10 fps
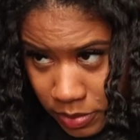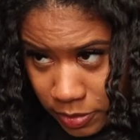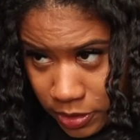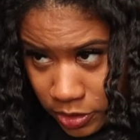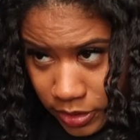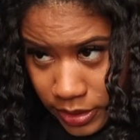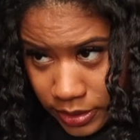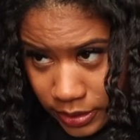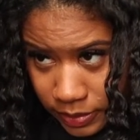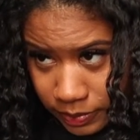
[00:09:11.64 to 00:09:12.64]
I wanna try
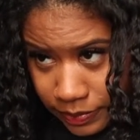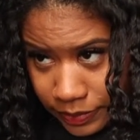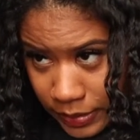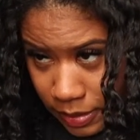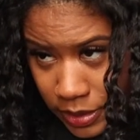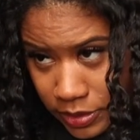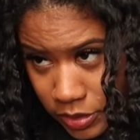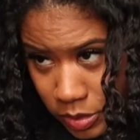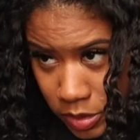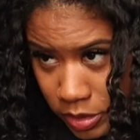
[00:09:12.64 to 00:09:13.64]
that. I might
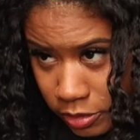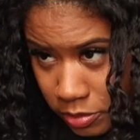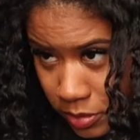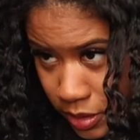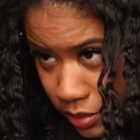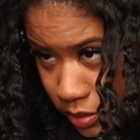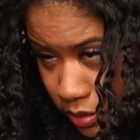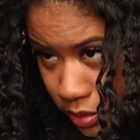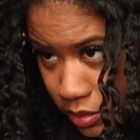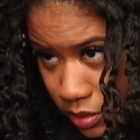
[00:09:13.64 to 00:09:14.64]
just order it from like
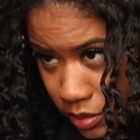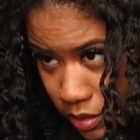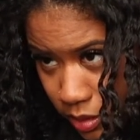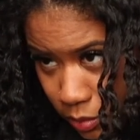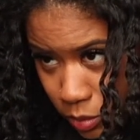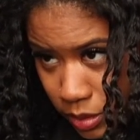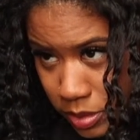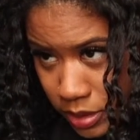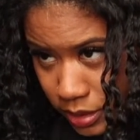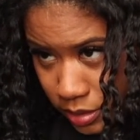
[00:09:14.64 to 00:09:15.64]
their
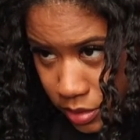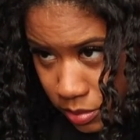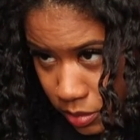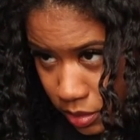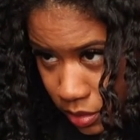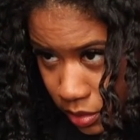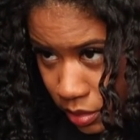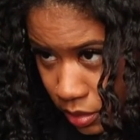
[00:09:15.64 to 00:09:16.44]
website or something,